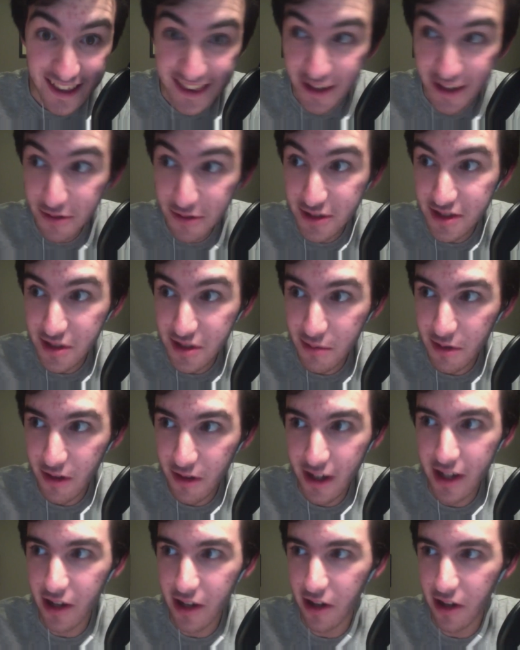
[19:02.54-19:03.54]
there was something
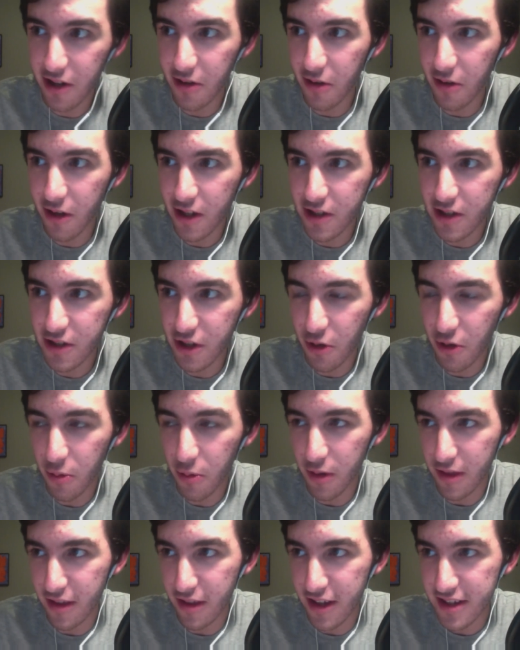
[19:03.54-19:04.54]
like, you know,
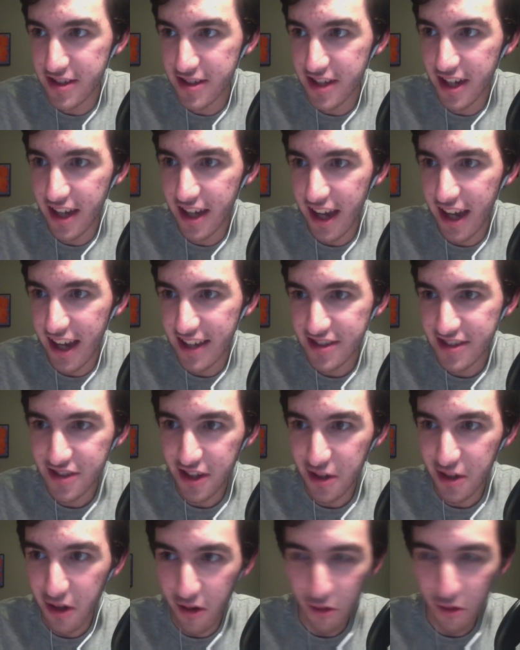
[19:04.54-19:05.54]
where Lux kind of asked,
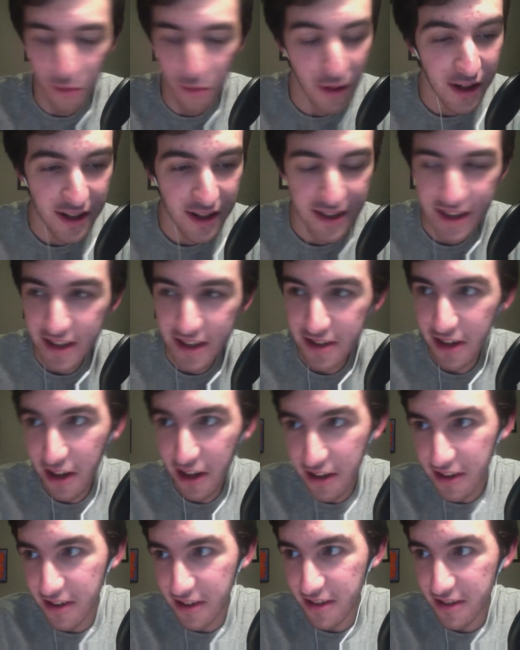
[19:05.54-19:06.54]
like, oh, what had he
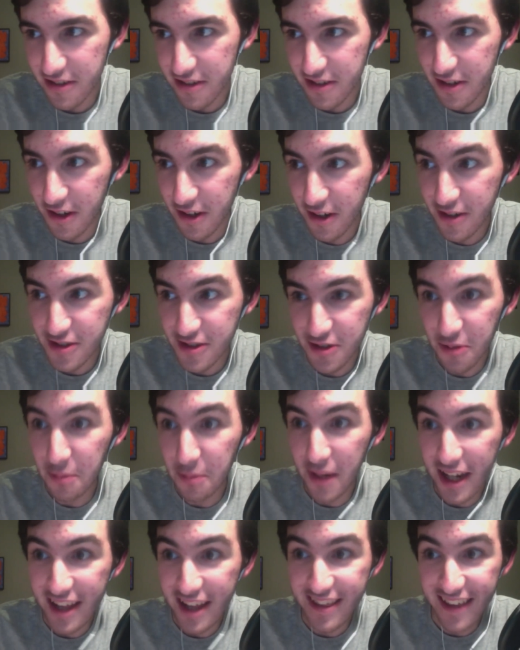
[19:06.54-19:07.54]
done to her? So
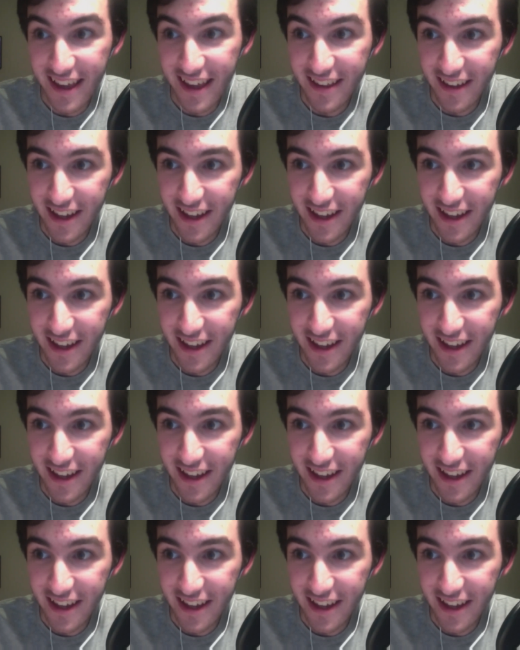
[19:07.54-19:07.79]
meaning that,